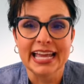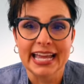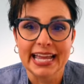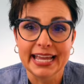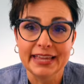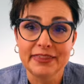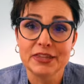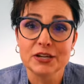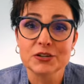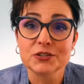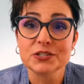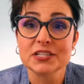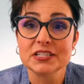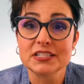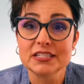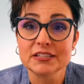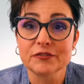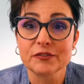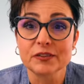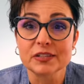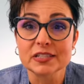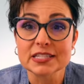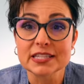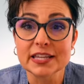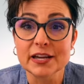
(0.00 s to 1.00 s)
And there's a
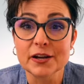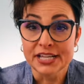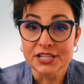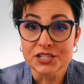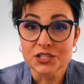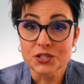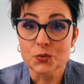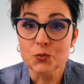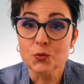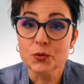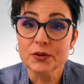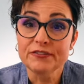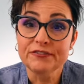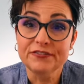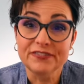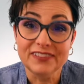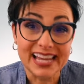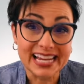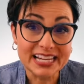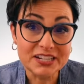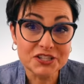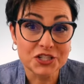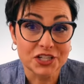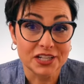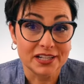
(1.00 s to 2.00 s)
difference there. So
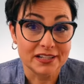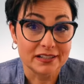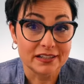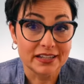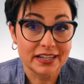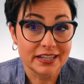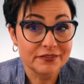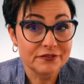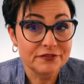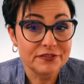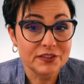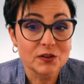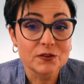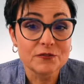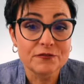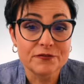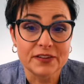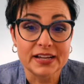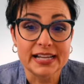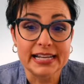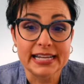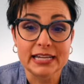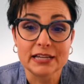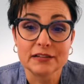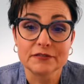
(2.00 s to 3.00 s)
reflection can feel
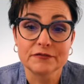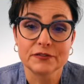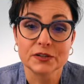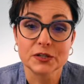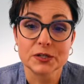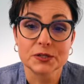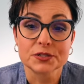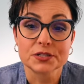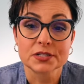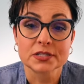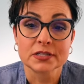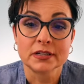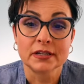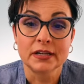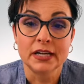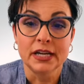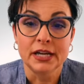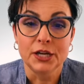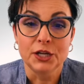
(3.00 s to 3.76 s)
funny at first.